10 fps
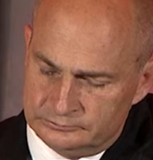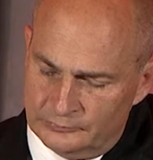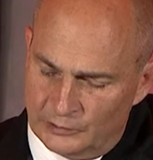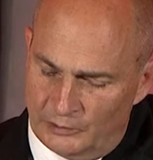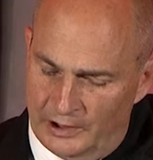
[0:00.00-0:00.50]

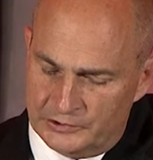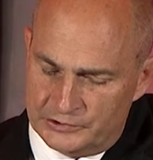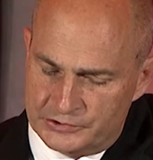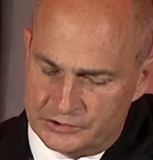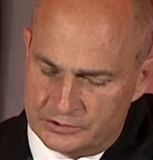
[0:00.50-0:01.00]
from
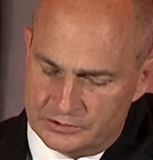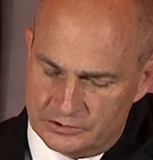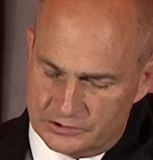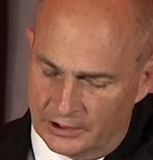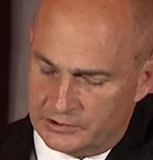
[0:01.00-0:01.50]
Roger's
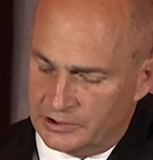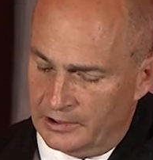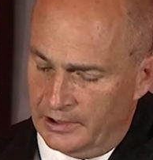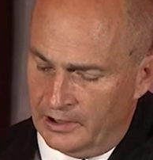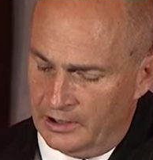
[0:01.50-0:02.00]

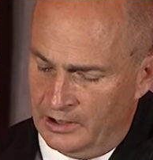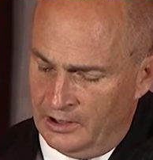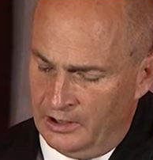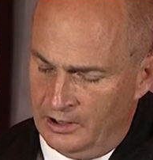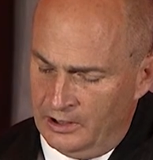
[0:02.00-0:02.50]
secretary
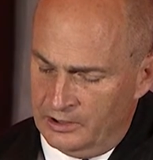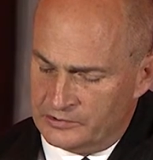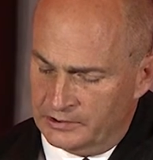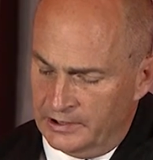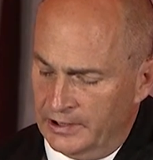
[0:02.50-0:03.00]

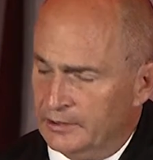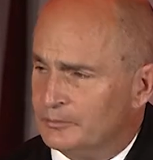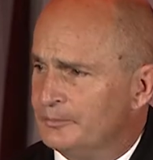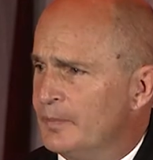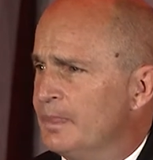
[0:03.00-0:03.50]
said,
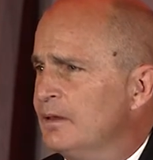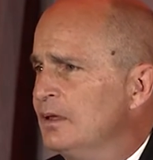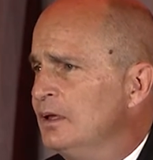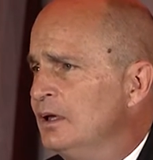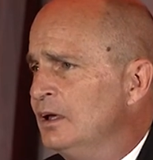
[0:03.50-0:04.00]
Kenny,
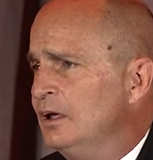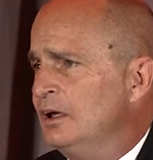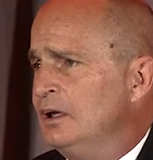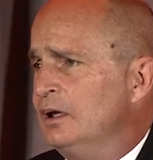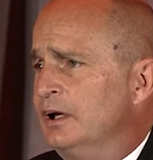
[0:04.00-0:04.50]

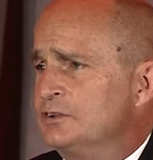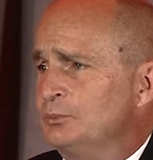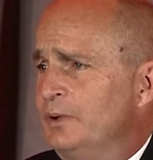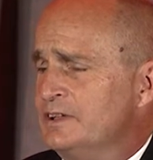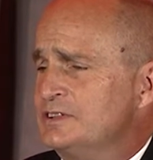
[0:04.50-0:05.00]
I got
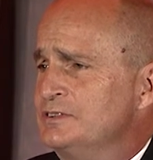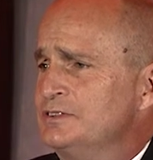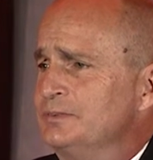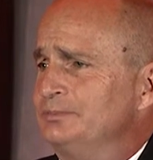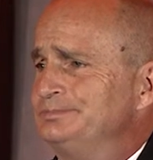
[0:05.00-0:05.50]
your message.